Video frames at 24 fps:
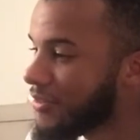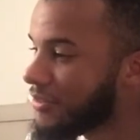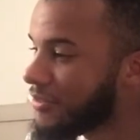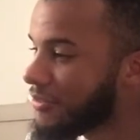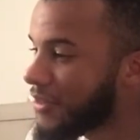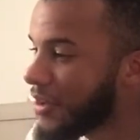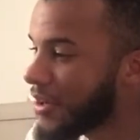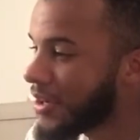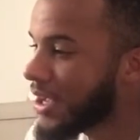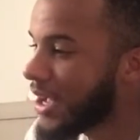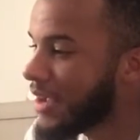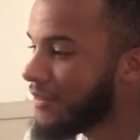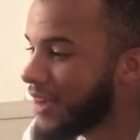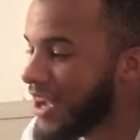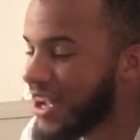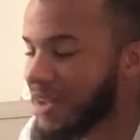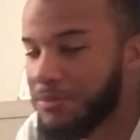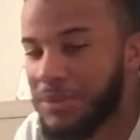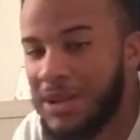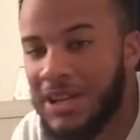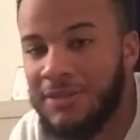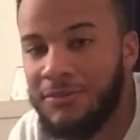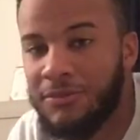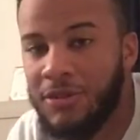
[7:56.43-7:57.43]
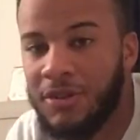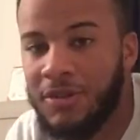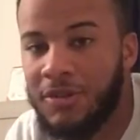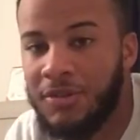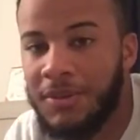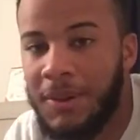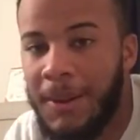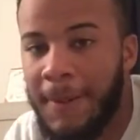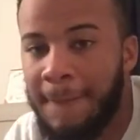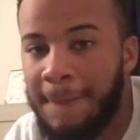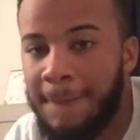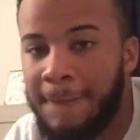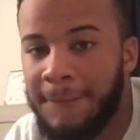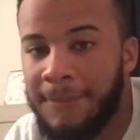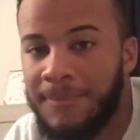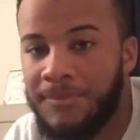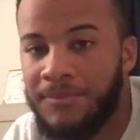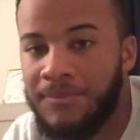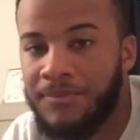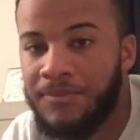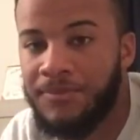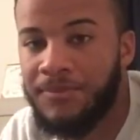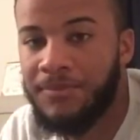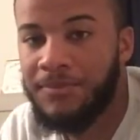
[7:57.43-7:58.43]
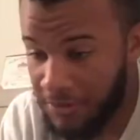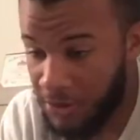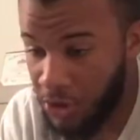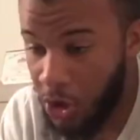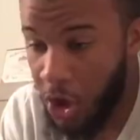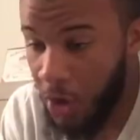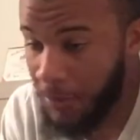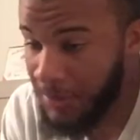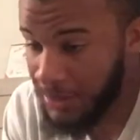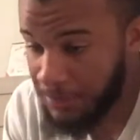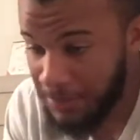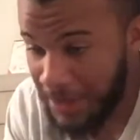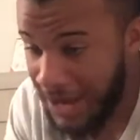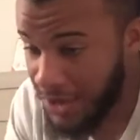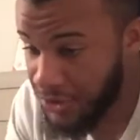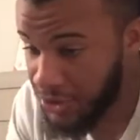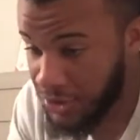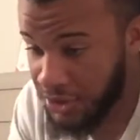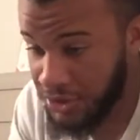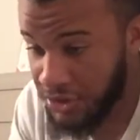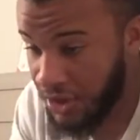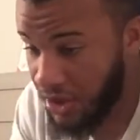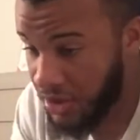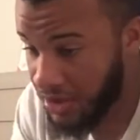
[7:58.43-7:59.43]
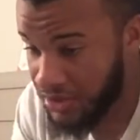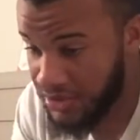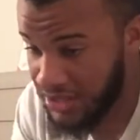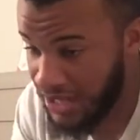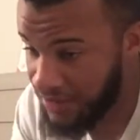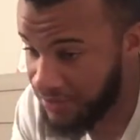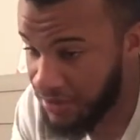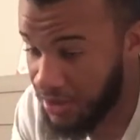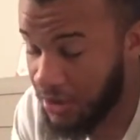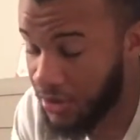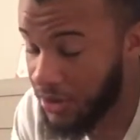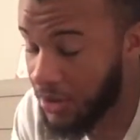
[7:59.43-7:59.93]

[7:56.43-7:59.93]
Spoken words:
the fuck have I been, bro? Call me Patrick Star, because I've been